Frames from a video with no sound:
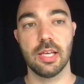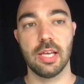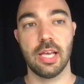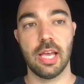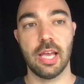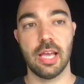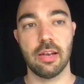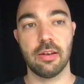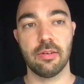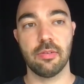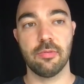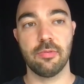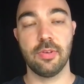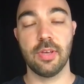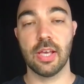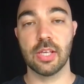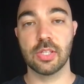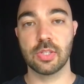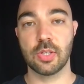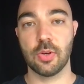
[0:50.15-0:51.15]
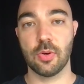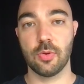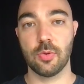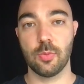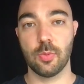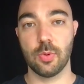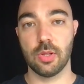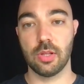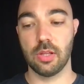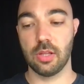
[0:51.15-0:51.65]
and VS Code
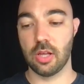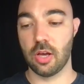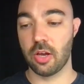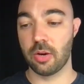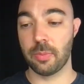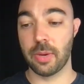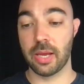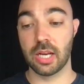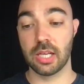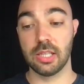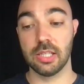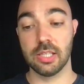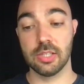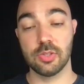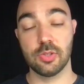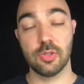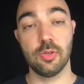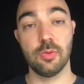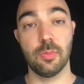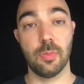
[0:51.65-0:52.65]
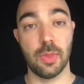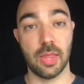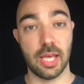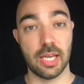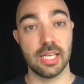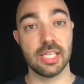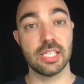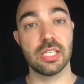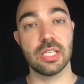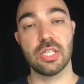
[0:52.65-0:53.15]
will automatically assume
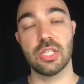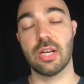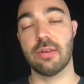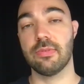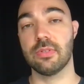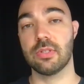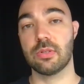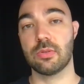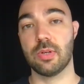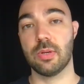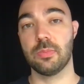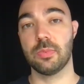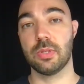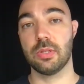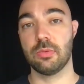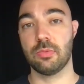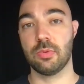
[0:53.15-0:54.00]
that is a JavaScript